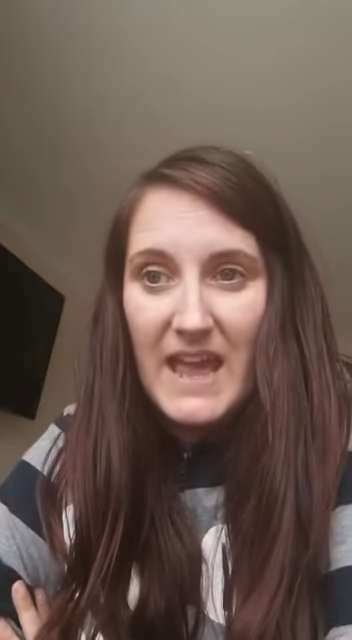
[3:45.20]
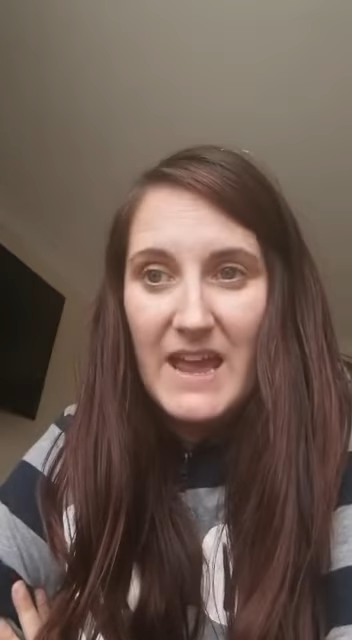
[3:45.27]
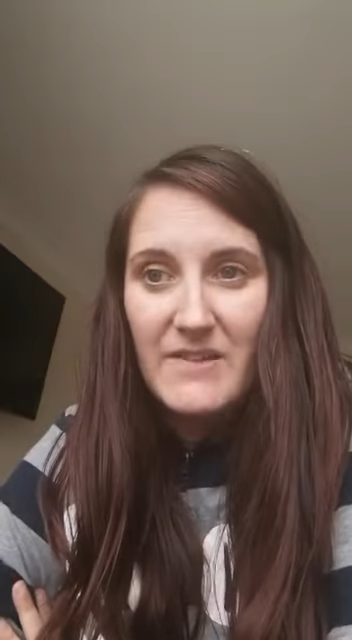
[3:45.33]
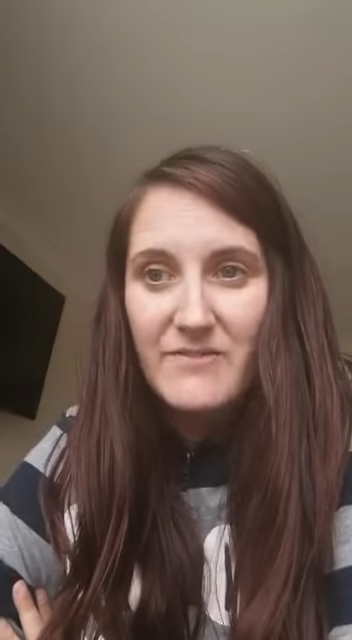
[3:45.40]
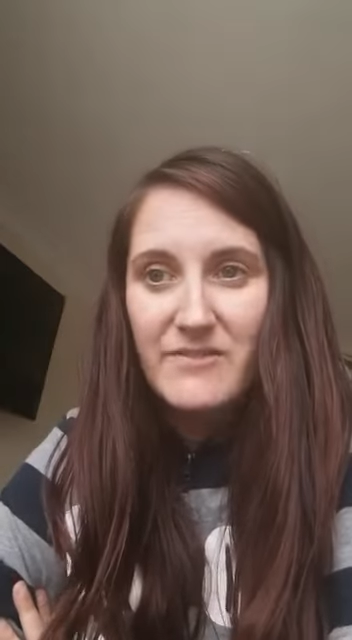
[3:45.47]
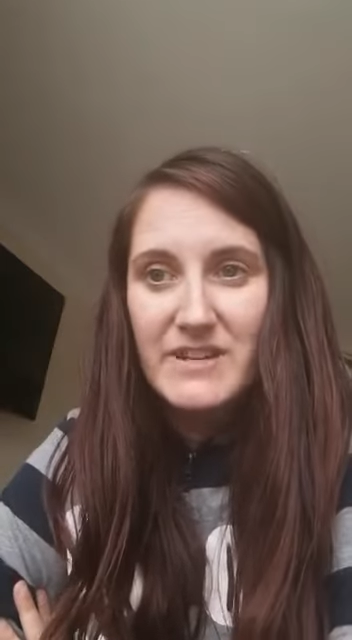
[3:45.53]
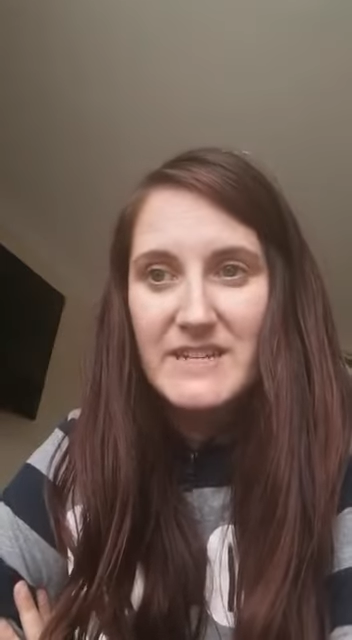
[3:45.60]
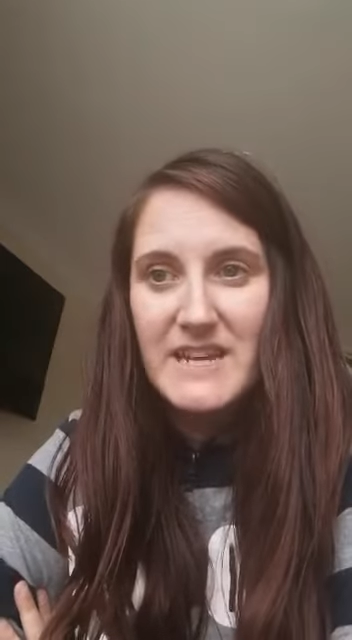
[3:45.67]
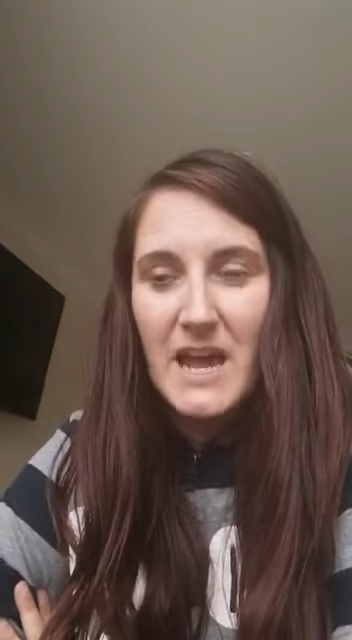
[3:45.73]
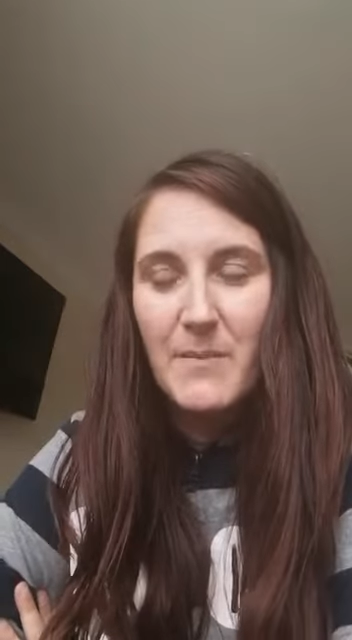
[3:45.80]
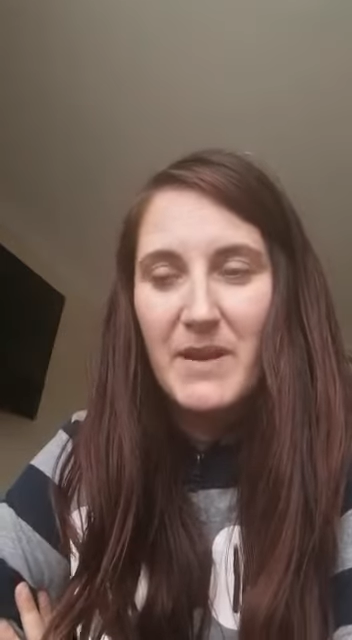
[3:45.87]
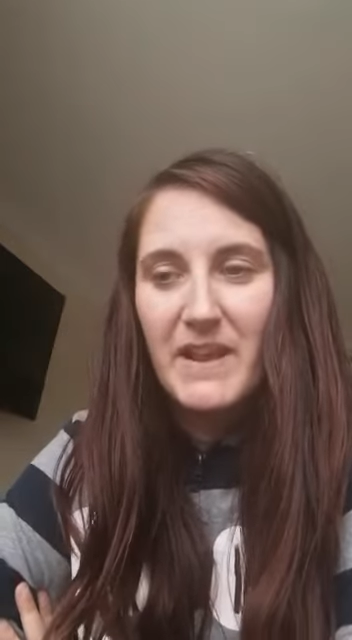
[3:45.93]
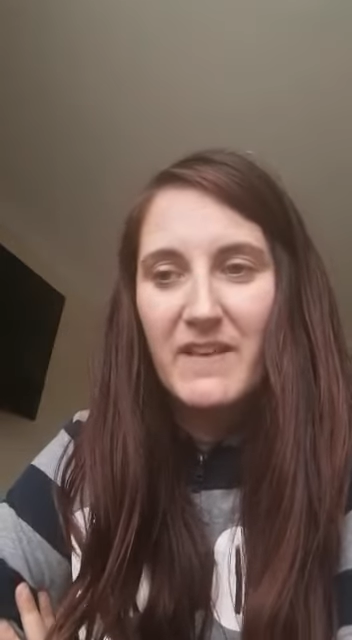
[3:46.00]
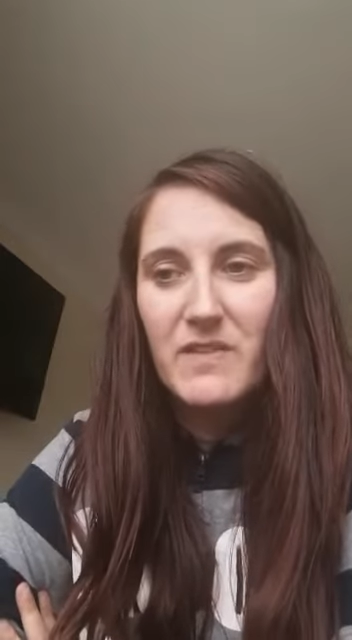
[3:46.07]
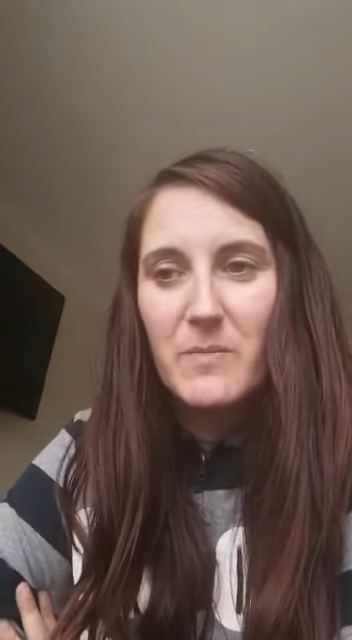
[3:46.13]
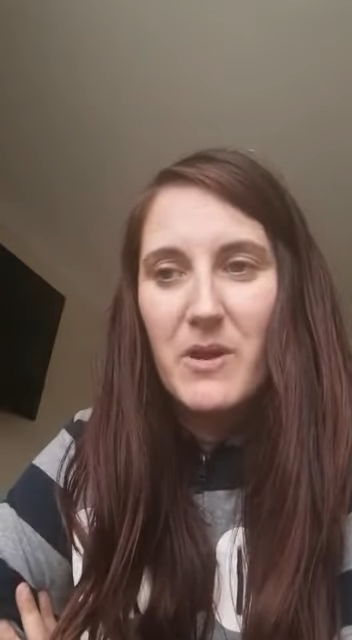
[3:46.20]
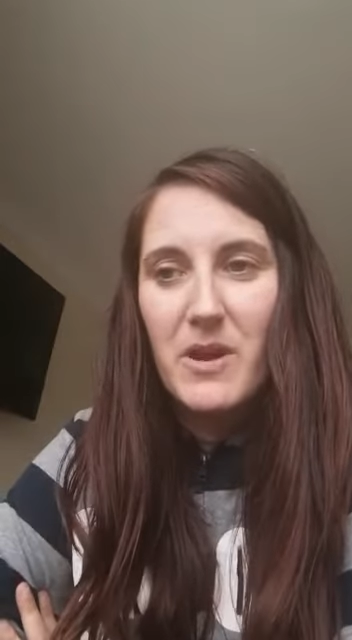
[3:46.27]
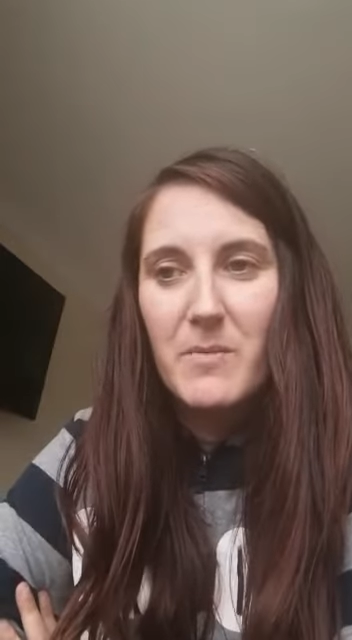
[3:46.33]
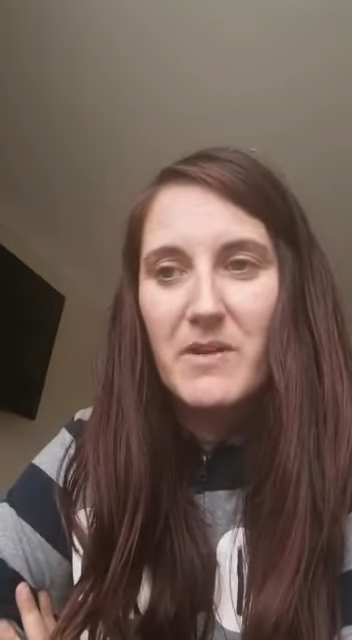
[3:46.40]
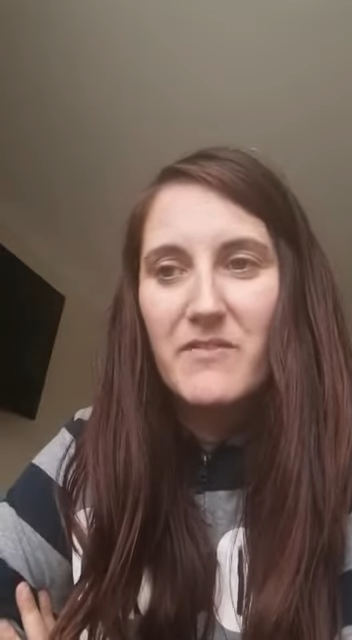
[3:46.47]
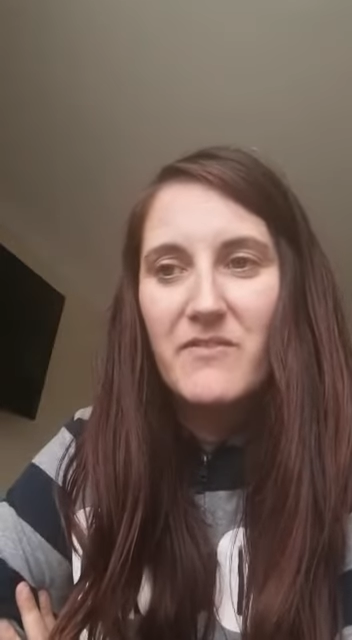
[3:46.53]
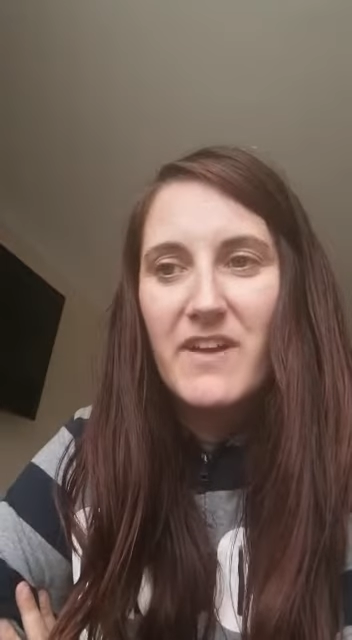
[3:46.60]
Every time an
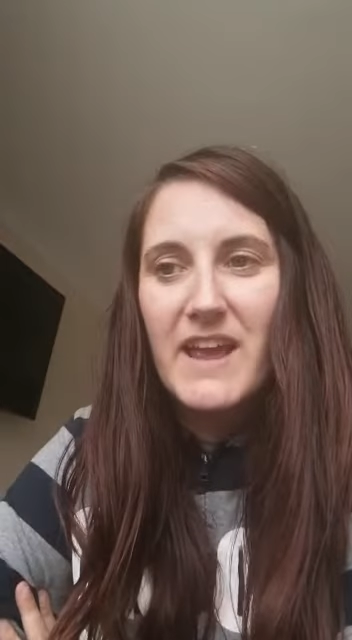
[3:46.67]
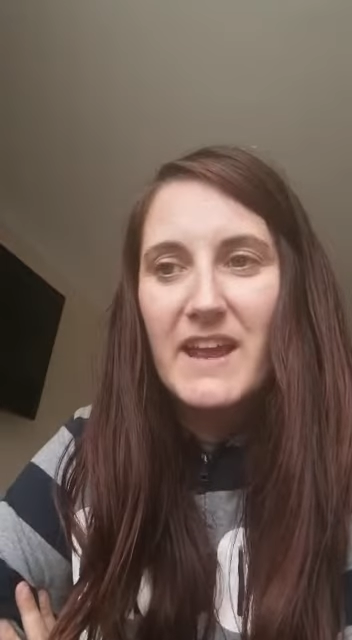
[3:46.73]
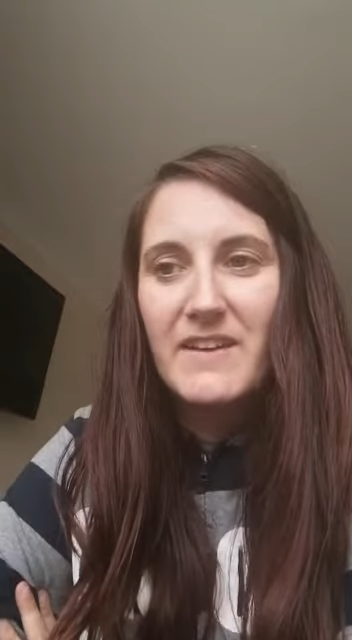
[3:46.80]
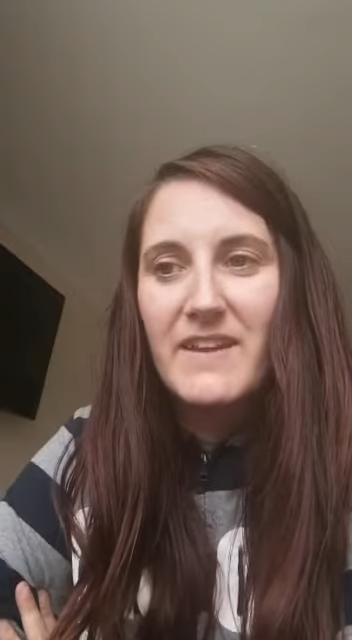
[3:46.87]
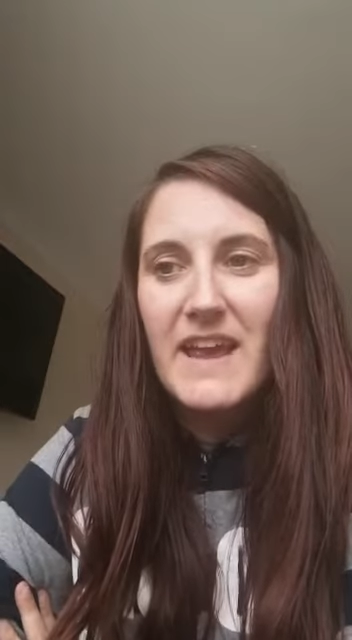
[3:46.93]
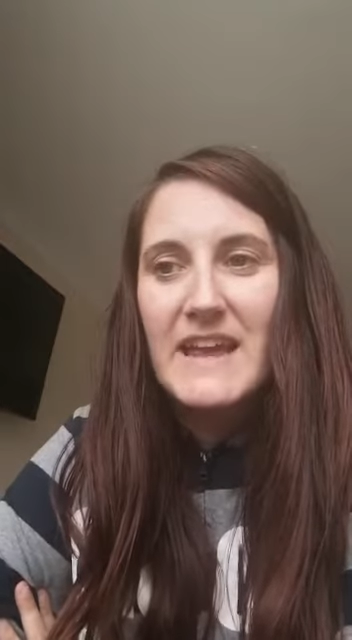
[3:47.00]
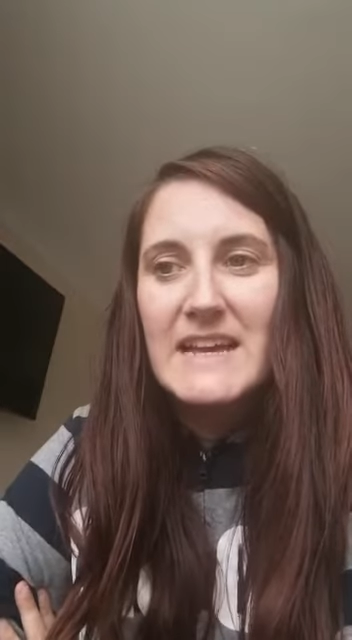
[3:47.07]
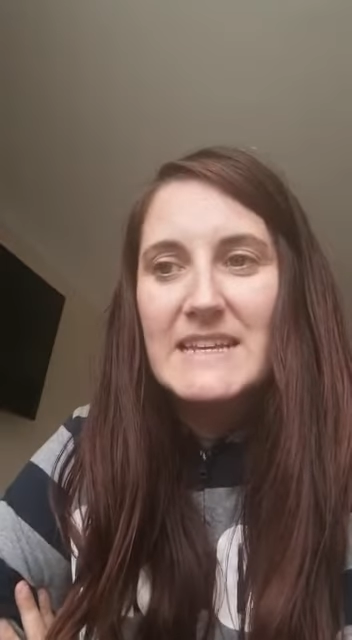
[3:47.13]
experiment failed,